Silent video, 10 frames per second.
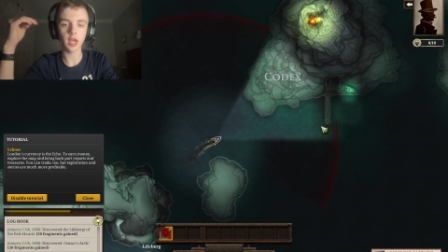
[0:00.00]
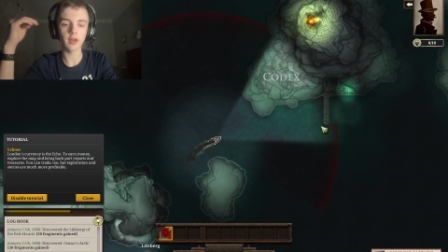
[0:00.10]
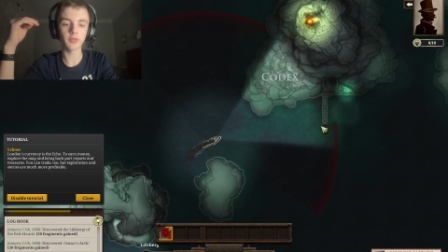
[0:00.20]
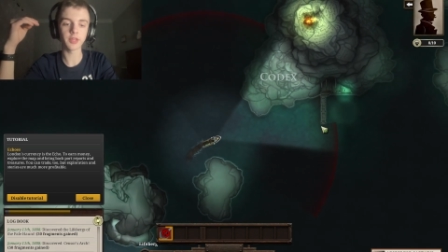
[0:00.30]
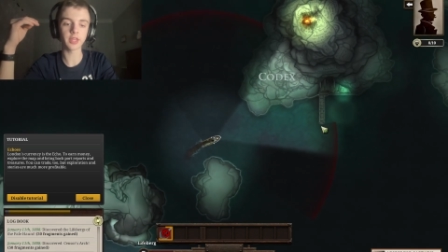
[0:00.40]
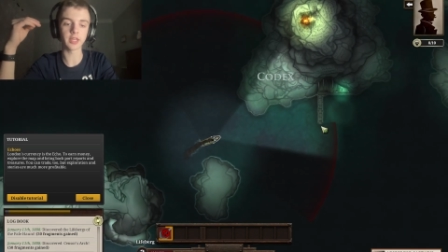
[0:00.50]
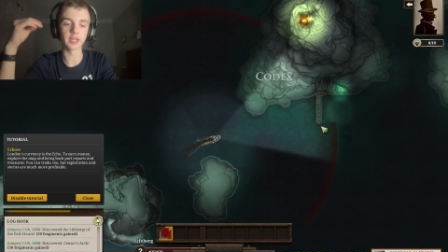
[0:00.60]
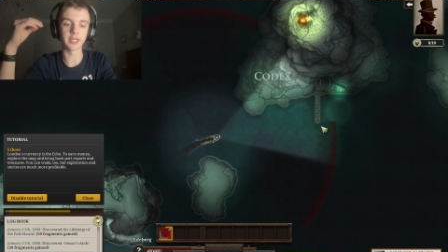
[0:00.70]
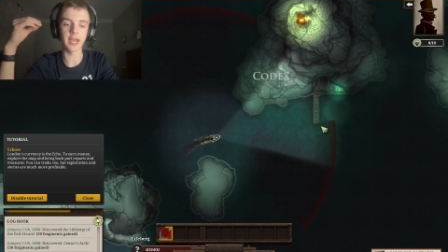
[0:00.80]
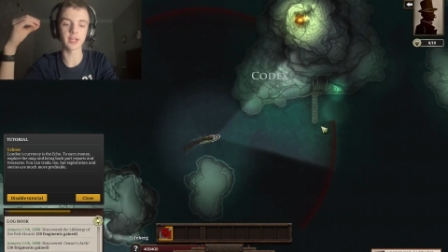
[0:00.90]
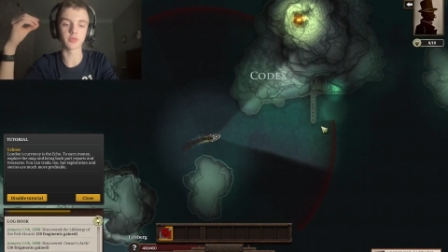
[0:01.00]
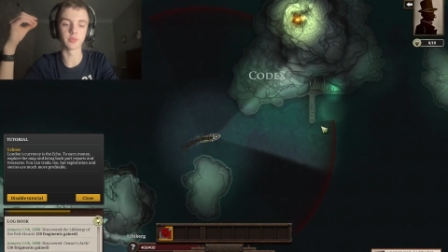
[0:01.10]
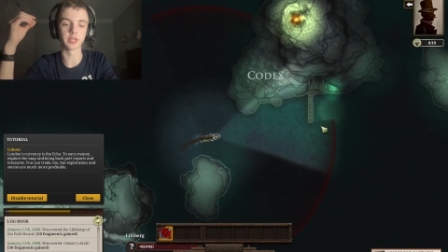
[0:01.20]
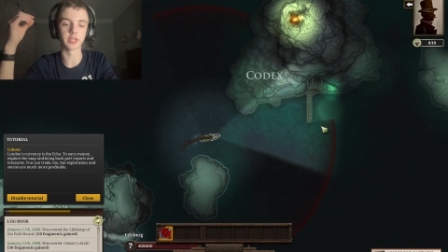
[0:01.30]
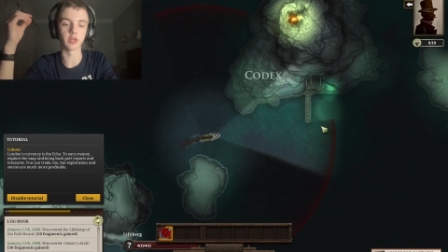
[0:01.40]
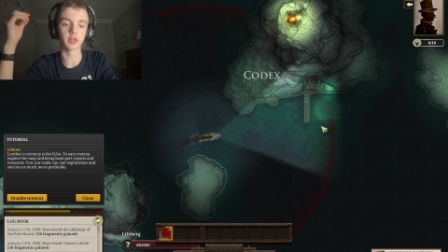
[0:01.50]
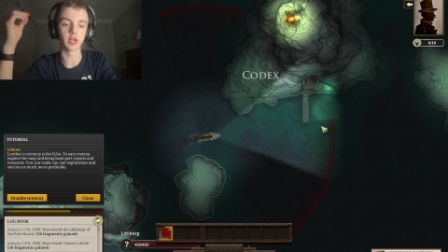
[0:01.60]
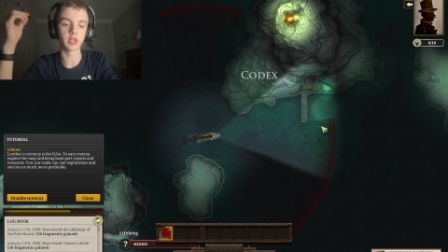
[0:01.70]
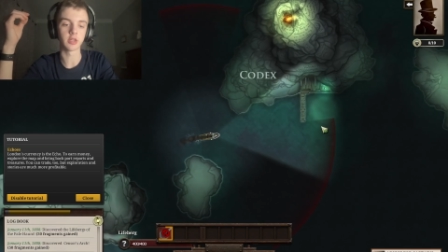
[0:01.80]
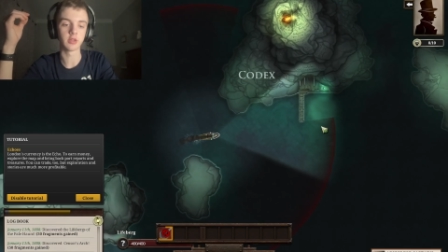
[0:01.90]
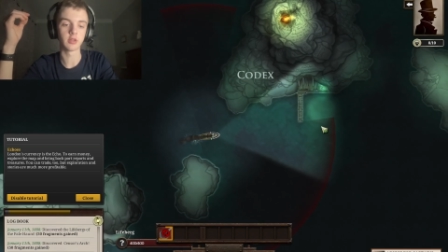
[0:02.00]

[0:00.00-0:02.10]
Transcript: I don't think they can attack us when we get on dock.